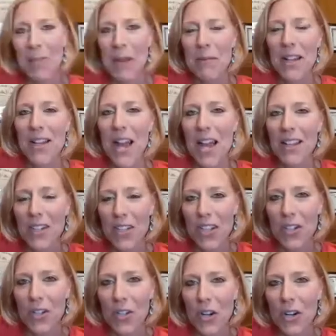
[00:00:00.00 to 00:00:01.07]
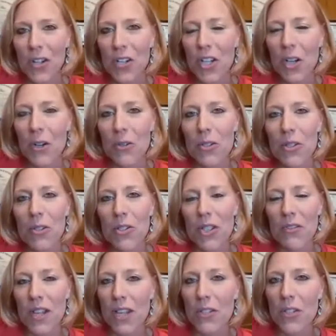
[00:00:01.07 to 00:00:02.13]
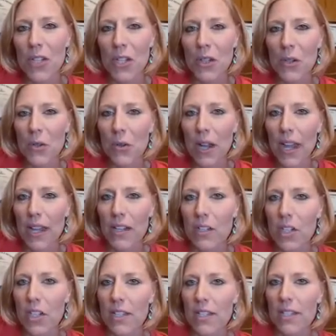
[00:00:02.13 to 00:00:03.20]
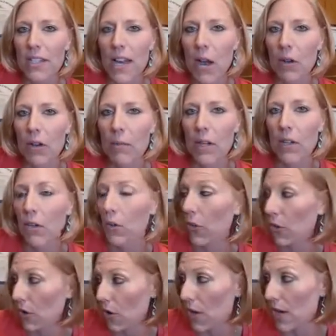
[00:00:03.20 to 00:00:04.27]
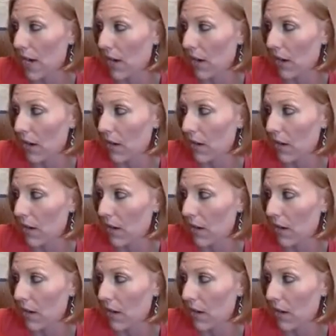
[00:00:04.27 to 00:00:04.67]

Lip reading: my college intern. She goes to GVSU, and she's now going to be in her third year.